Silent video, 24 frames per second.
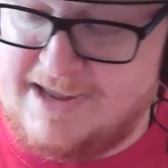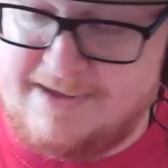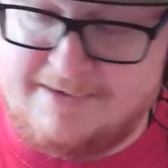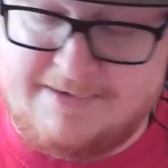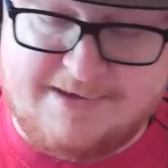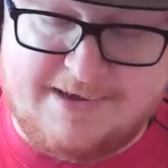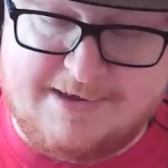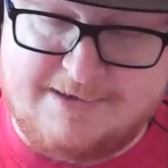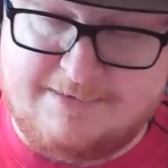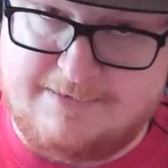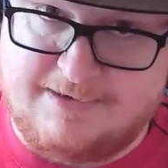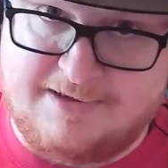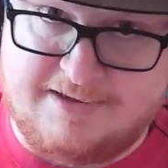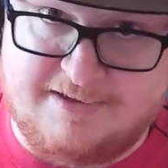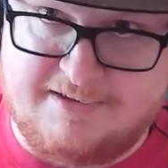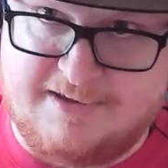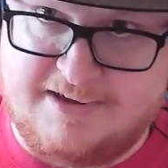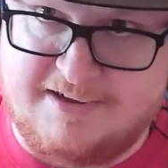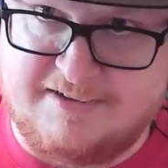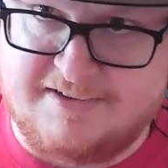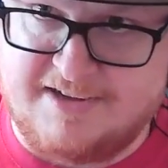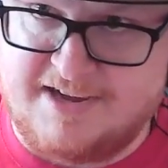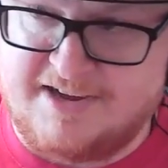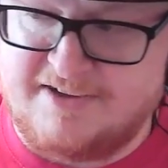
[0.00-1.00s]
hey,
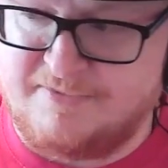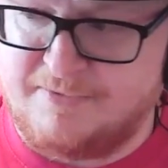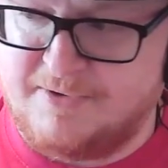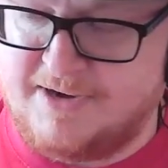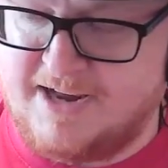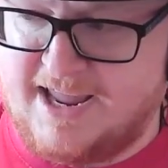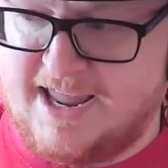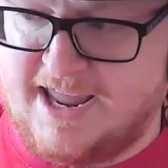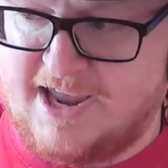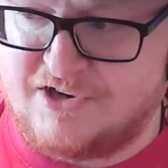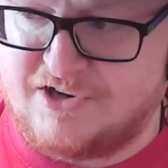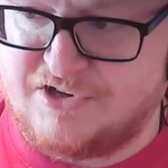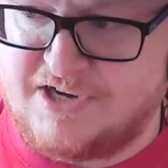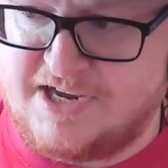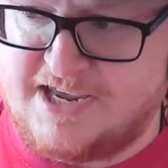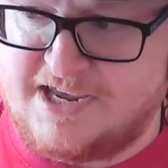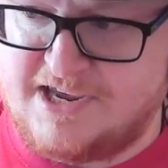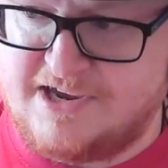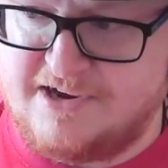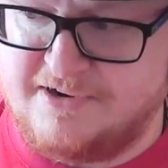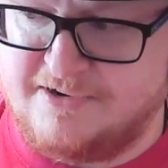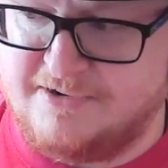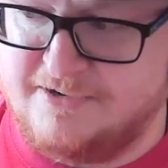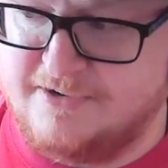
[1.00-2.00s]
it's nice when I
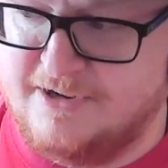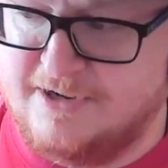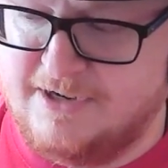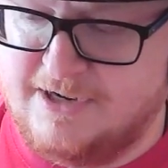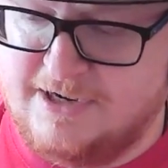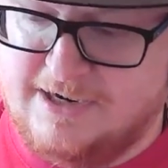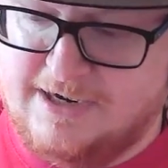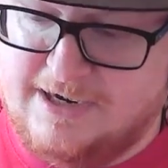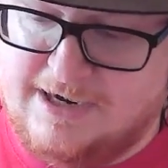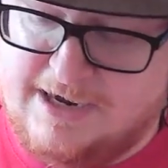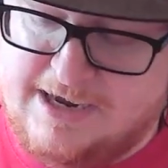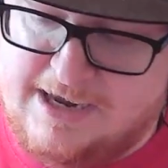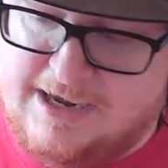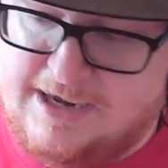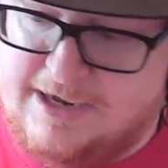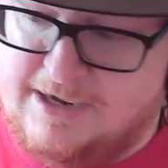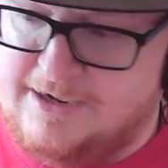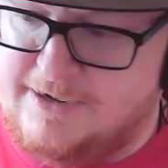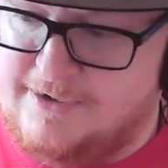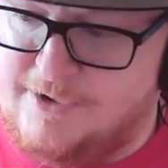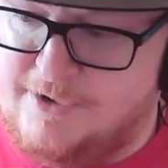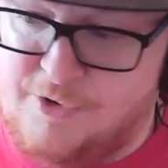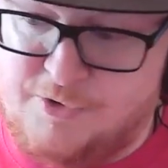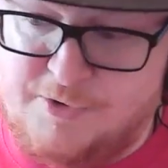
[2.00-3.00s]
actually
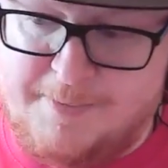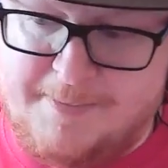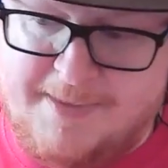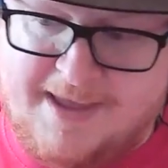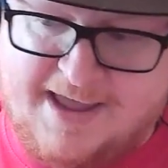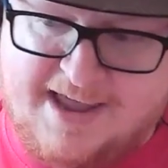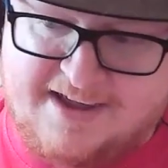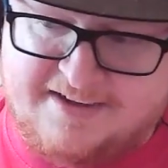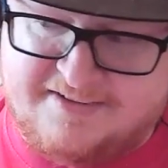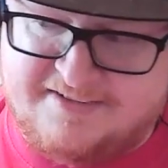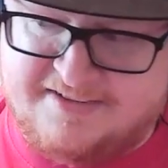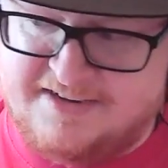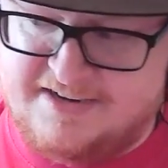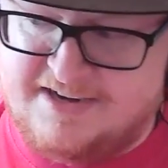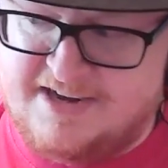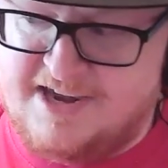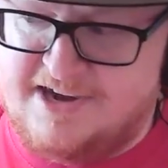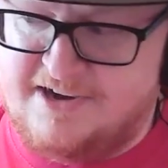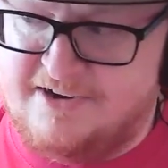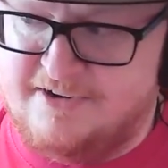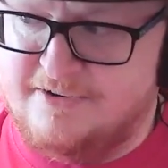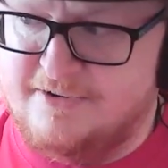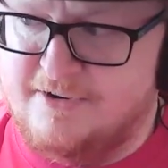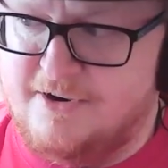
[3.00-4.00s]
go to mass and
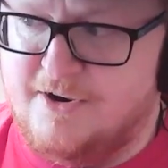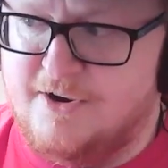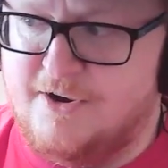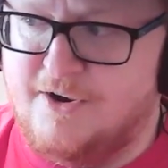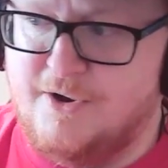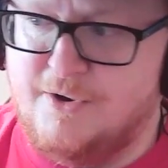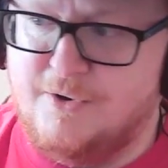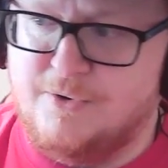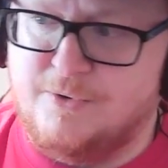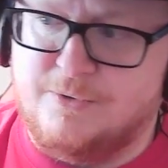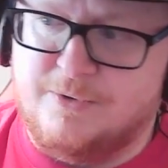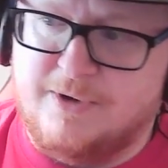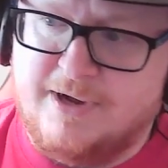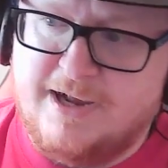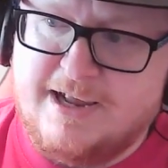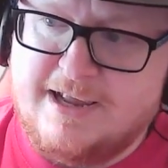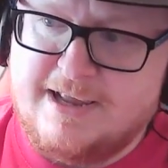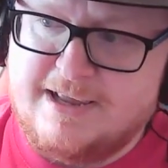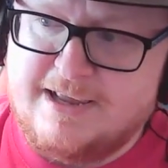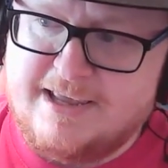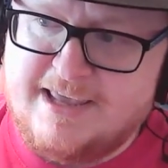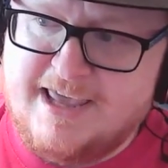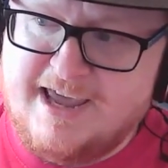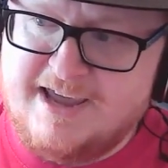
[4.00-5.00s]
hear, oh
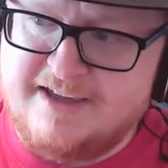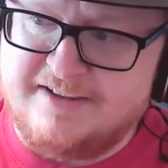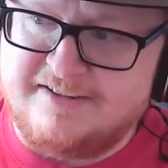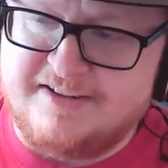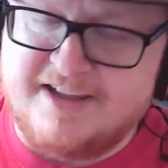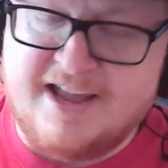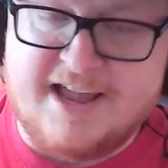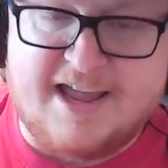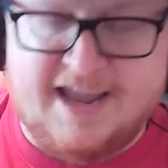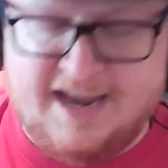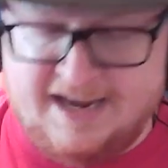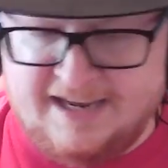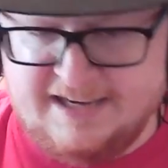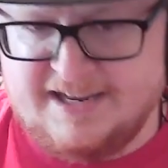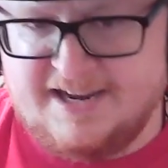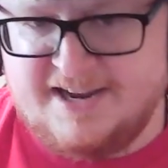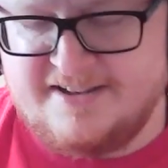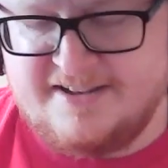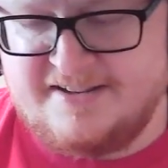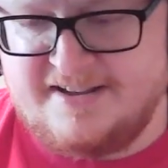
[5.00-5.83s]
yes, hell